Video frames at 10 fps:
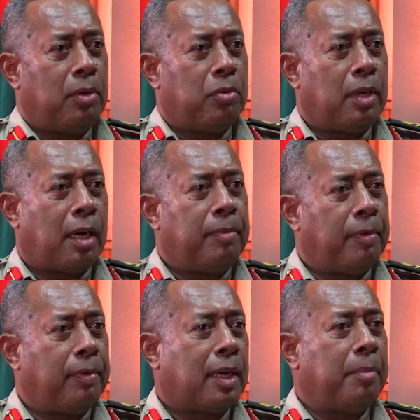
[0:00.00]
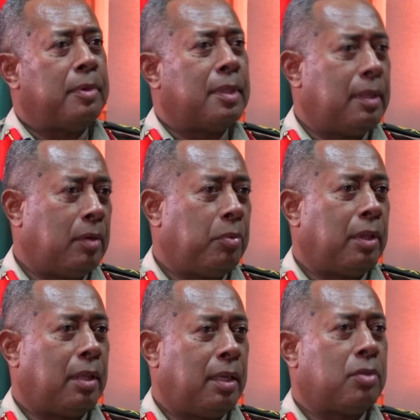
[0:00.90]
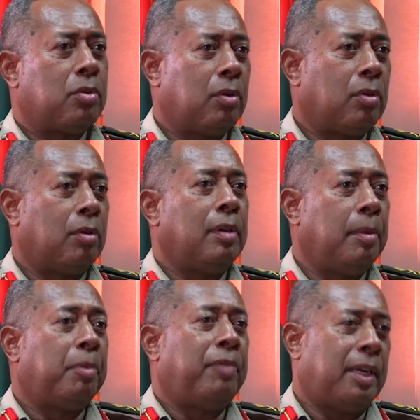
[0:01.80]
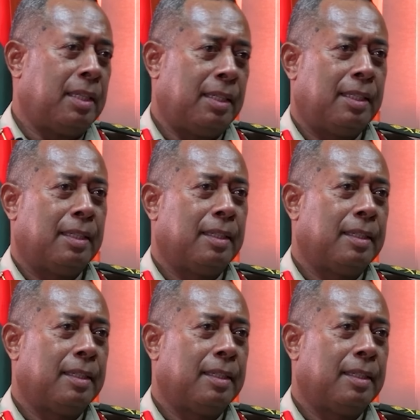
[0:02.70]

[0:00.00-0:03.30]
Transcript: into the RFMF comes in with his or her imperfections.